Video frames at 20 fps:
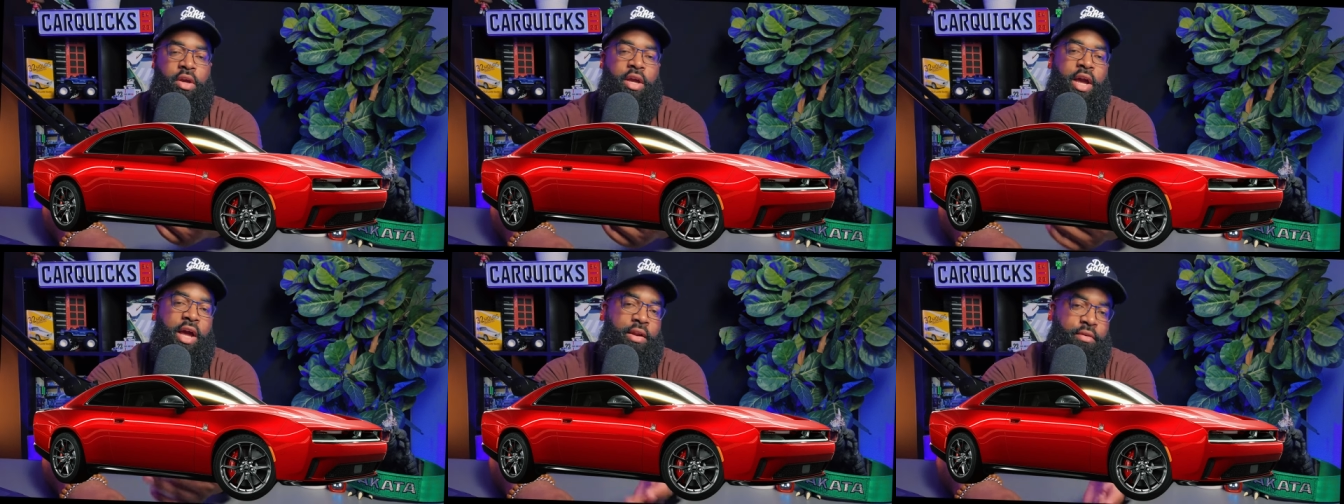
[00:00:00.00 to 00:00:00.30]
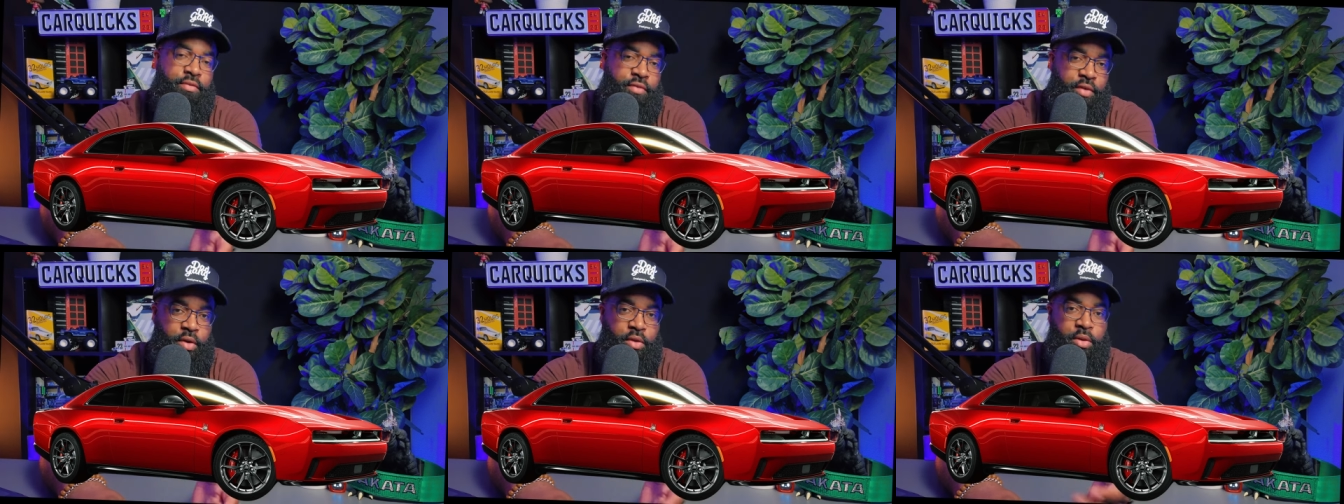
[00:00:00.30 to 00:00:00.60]
kind of
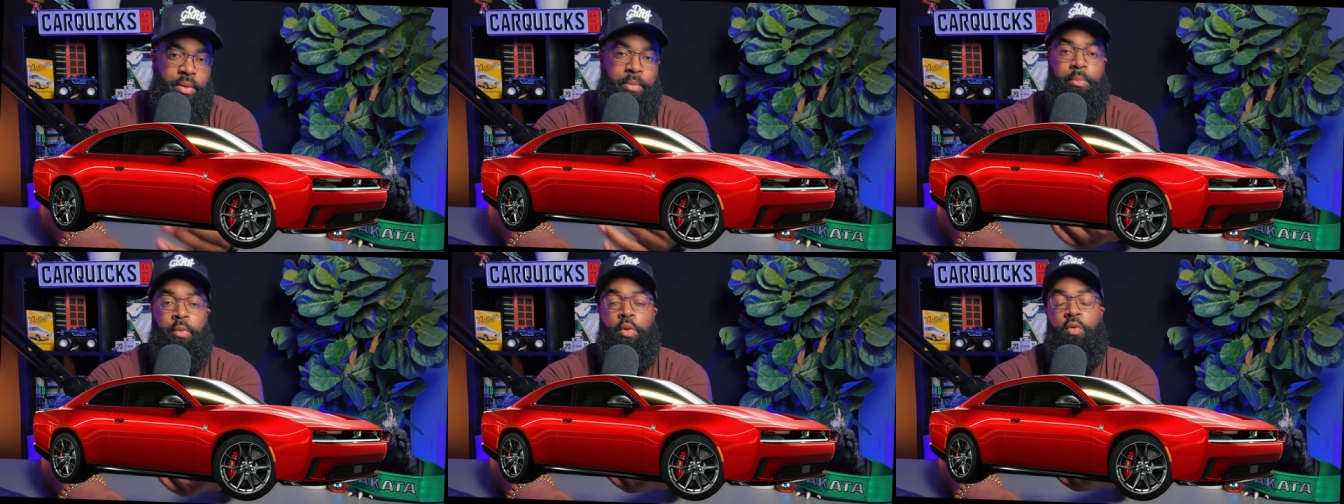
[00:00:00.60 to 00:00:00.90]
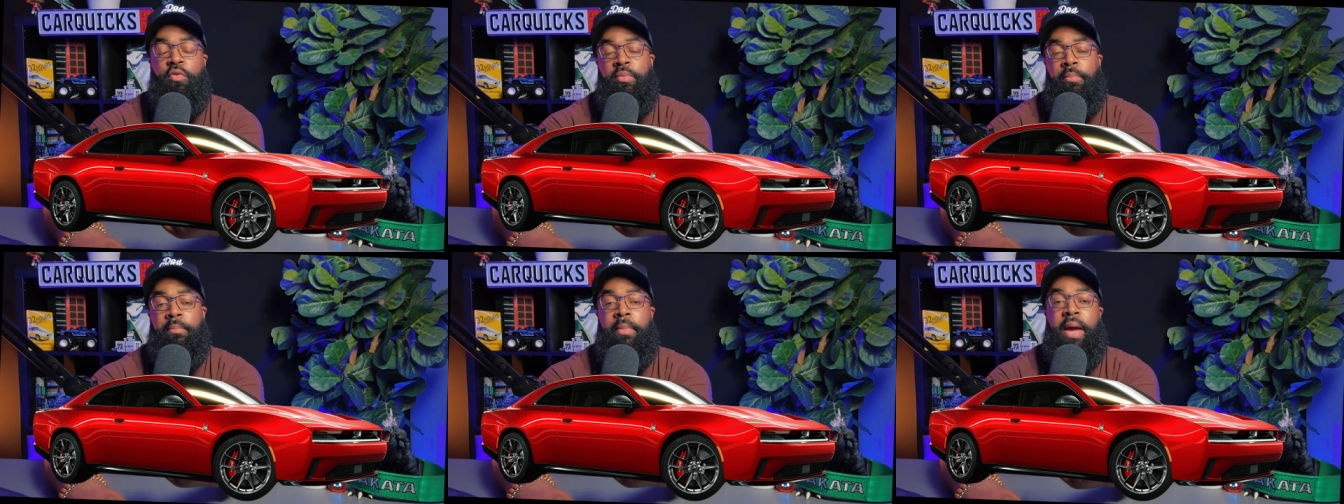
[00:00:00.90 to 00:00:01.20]
feel it
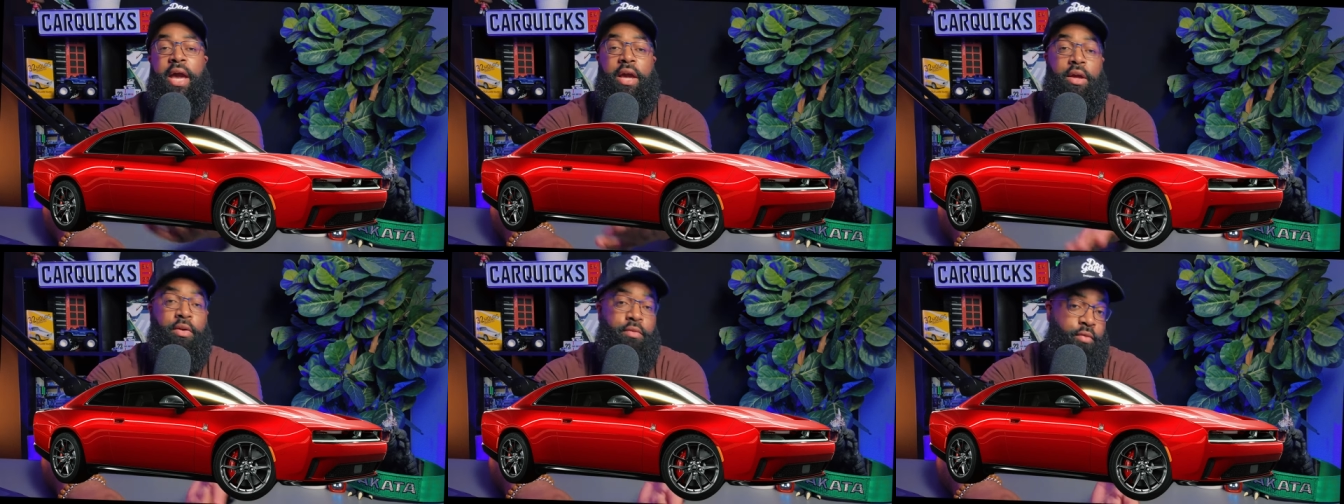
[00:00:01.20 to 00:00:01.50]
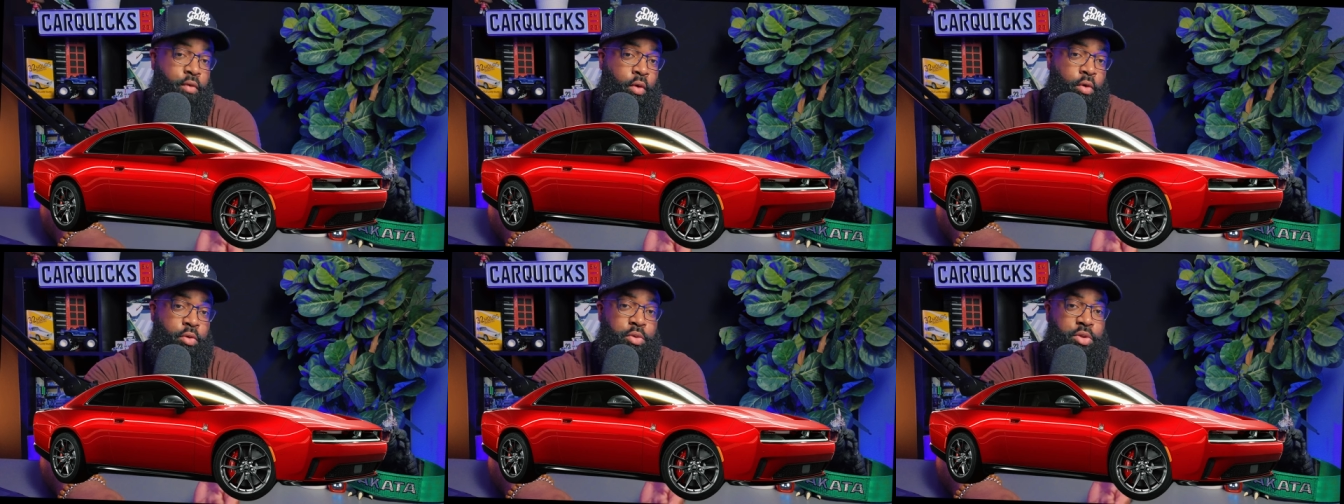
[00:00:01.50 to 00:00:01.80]
moving back and
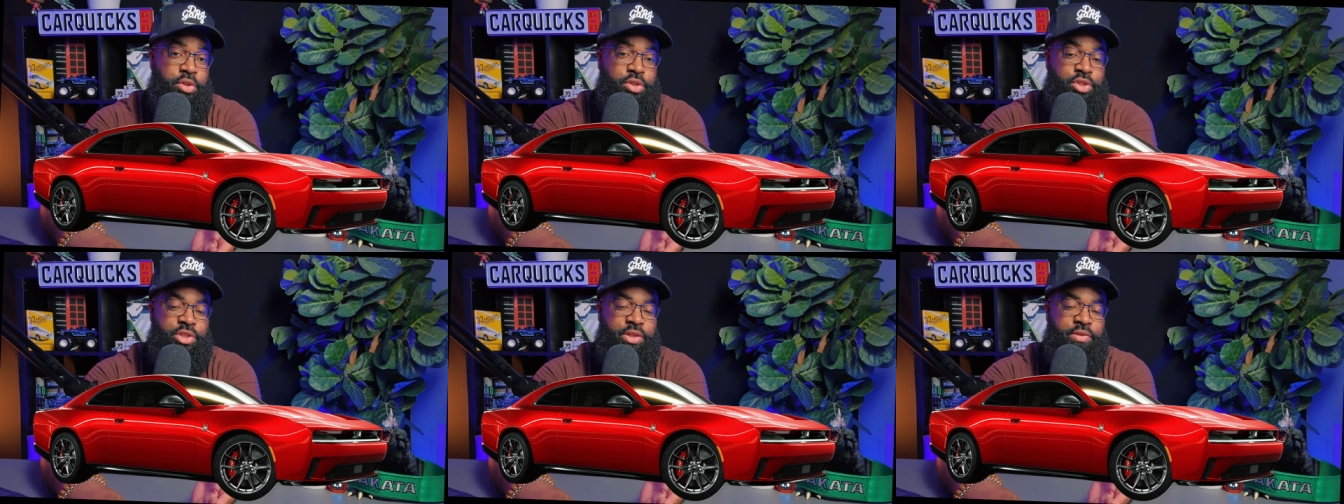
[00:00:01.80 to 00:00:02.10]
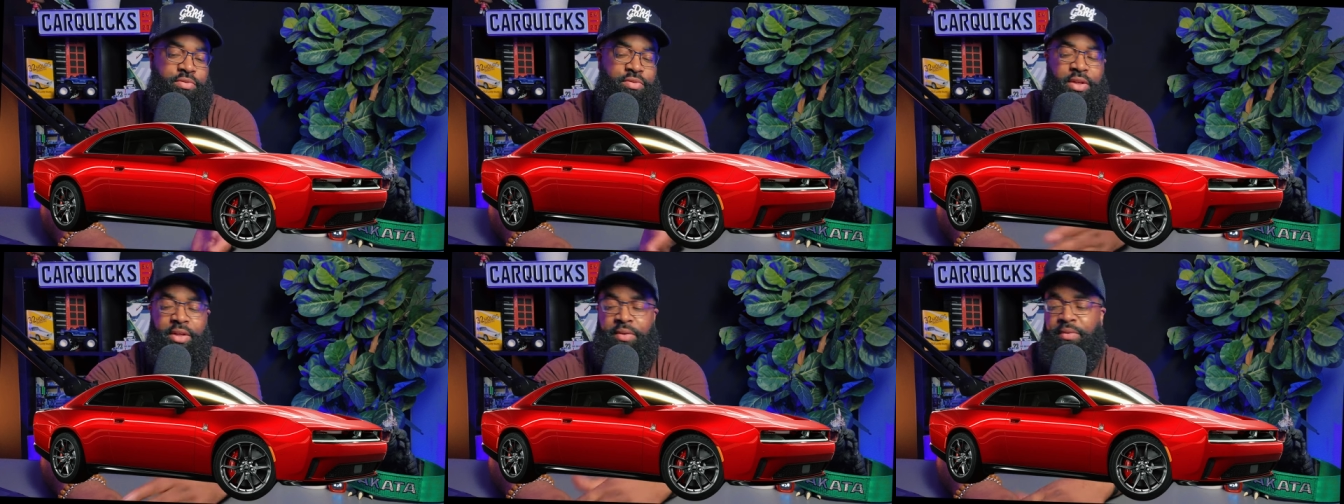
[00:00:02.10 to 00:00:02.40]
forth when it's
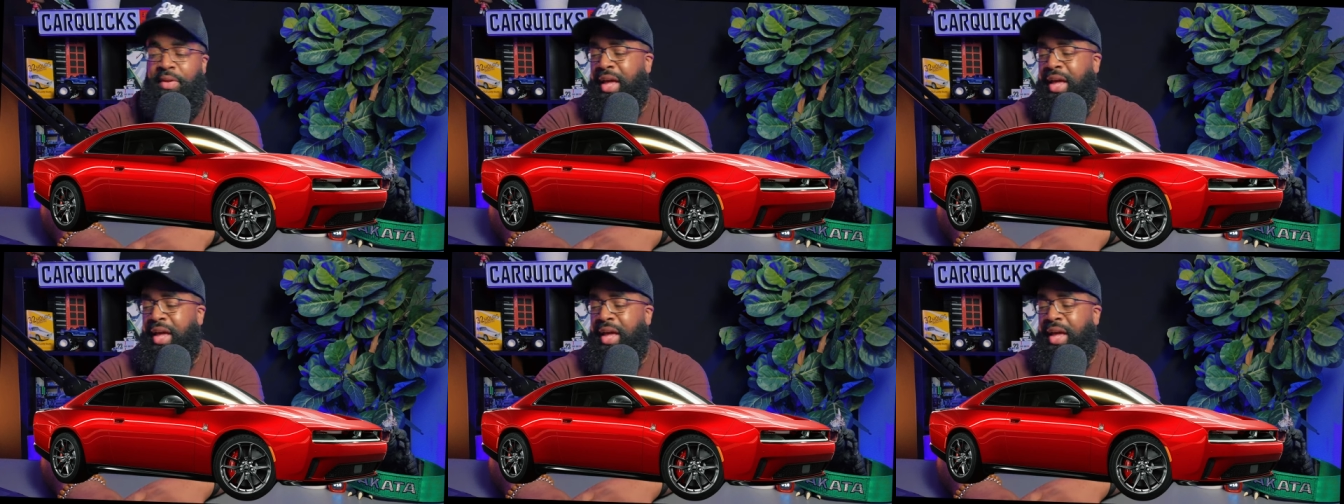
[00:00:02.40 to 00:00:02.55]
shifting.